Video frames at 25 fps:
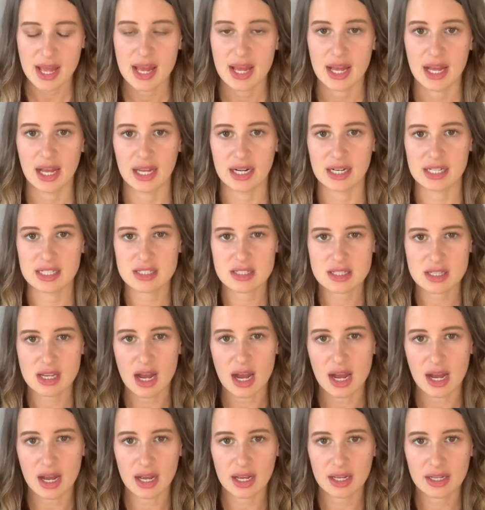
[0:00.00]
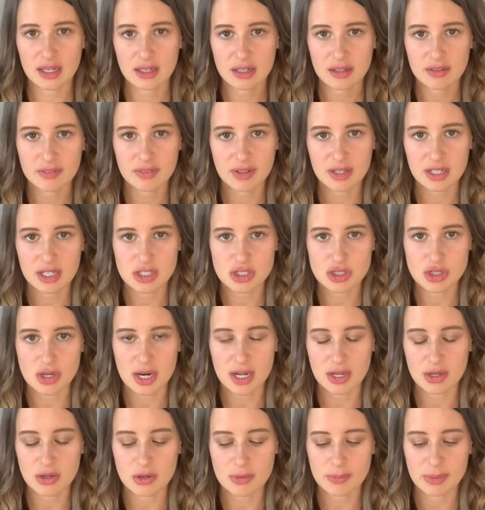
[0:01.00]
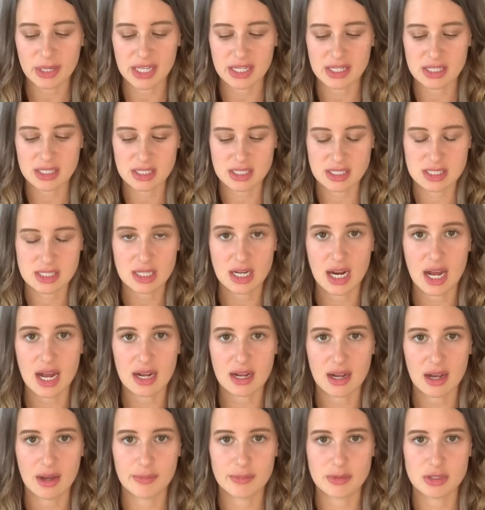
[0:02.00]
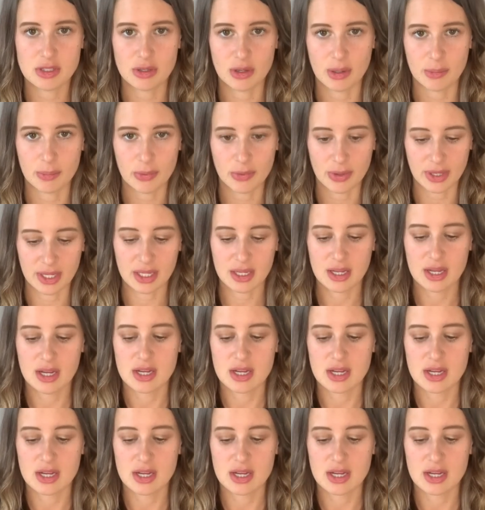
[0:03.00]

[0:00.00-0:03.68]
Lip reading: And it's kind of like a triangle, but it does not come to a point.